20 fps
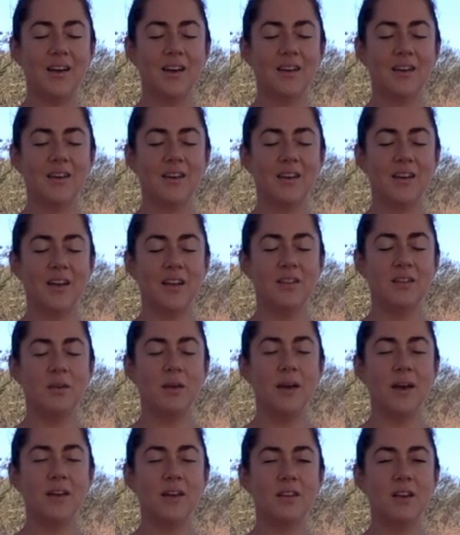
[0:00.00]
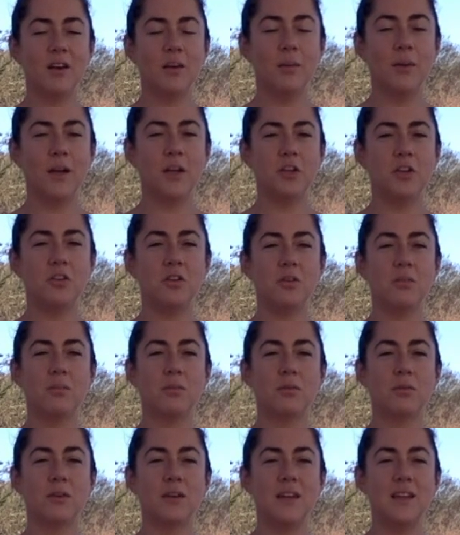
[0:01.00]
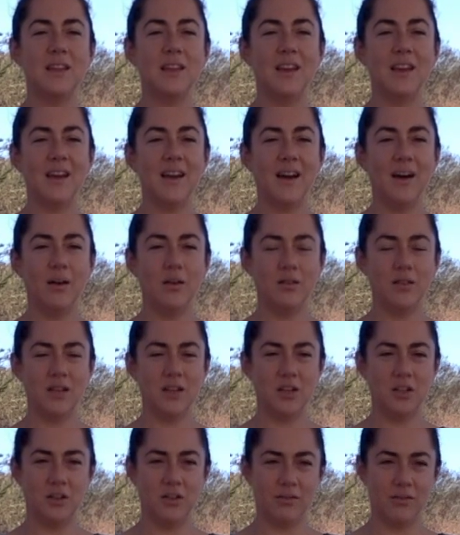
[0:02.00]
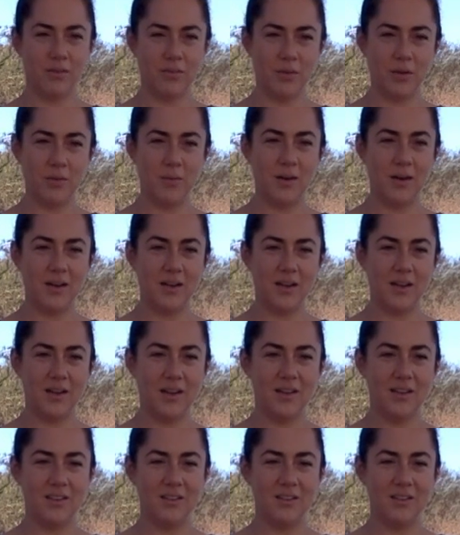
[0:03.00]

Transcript: Good. As you exhale, imagine you're breathing out tension from your body.